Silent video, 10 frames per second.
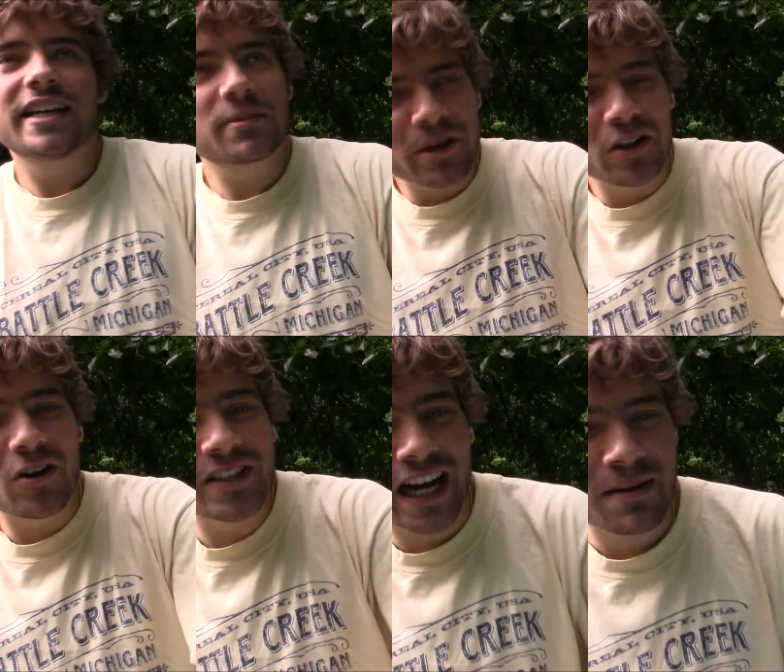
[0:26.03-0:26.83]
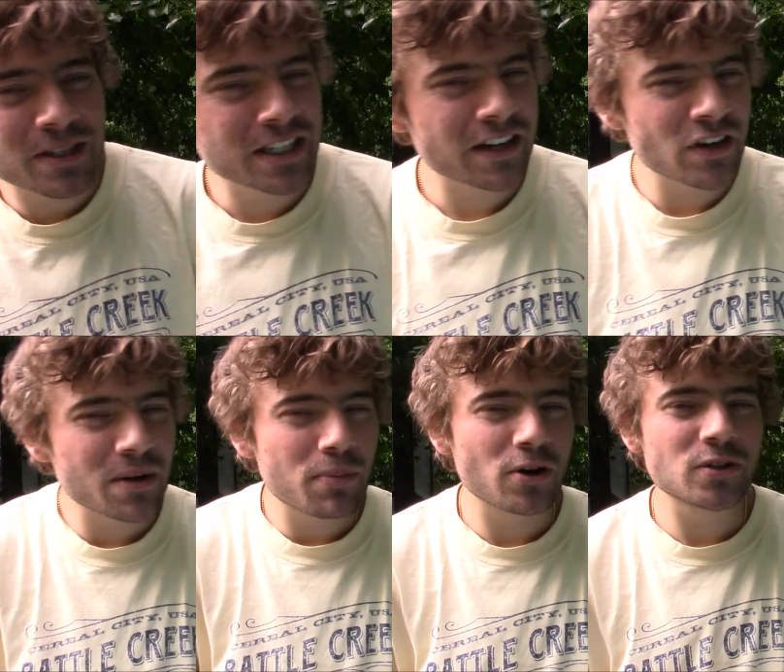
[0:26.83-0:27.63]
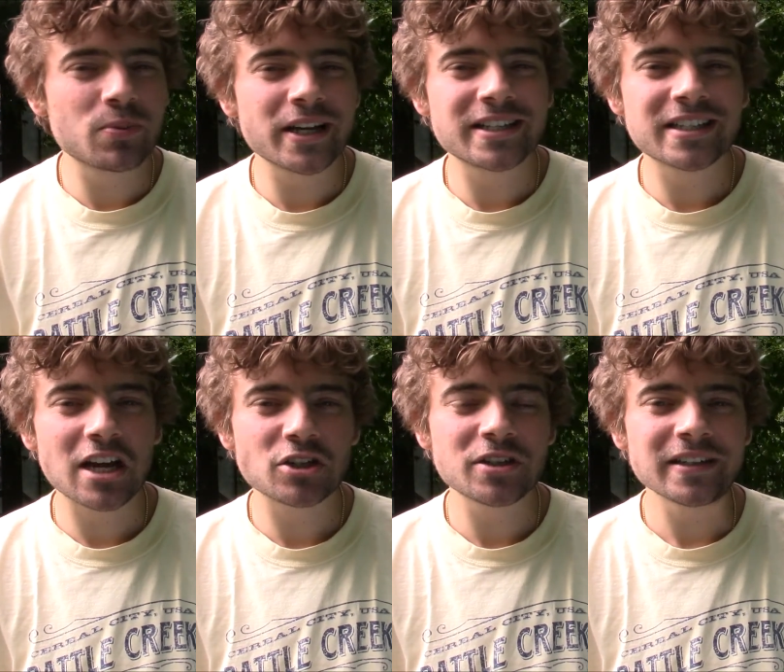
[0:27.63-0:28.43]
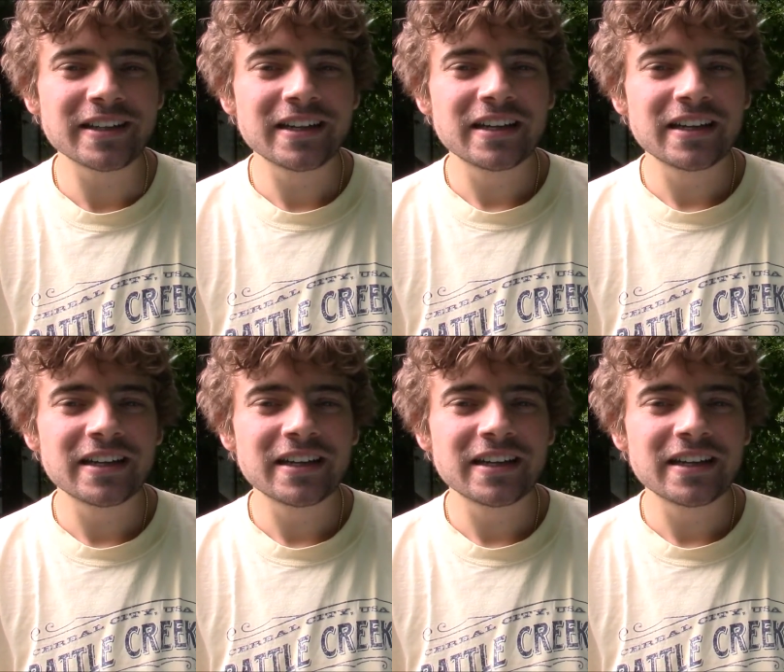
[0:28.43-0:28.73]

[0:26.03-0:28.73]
It's been a long time since I've done a post-play discussion.